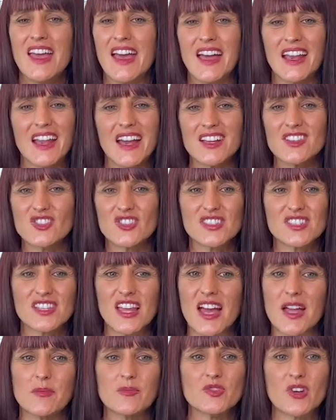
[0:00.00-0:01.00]
and I just
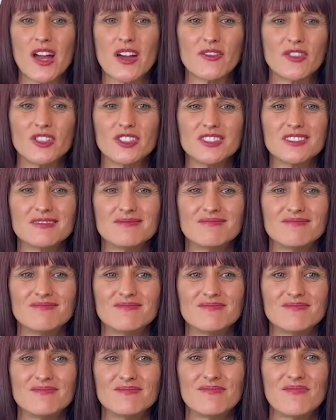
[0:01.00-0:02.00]
time traveled.
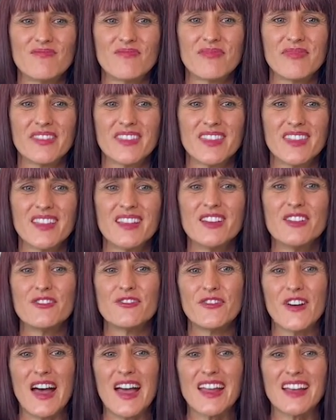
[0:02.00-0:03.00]

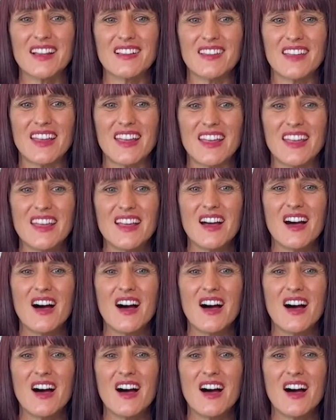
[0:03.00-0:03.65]
Finally,